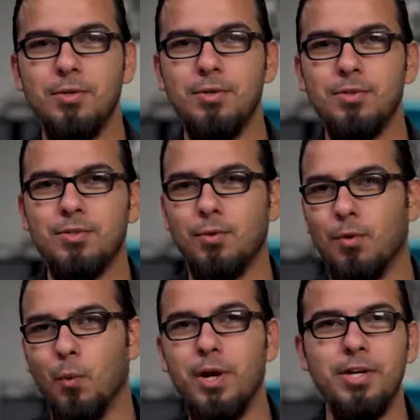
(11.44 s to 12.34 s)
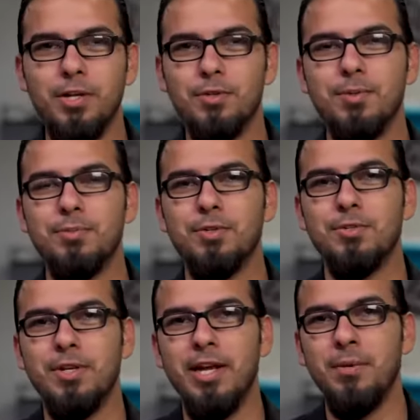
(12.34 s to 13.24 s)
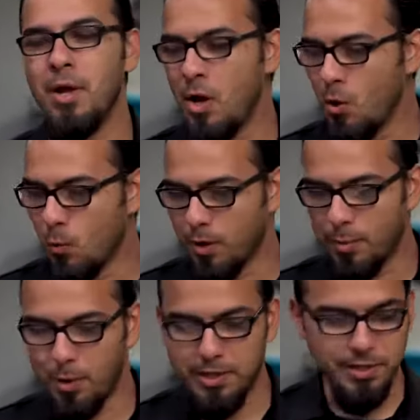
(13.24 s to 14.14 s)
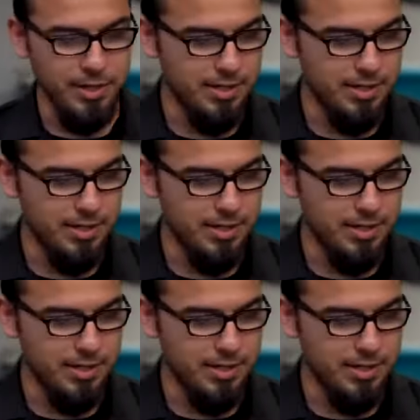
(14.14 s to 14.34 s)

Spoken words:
use or when to use them. So today we're going to break down the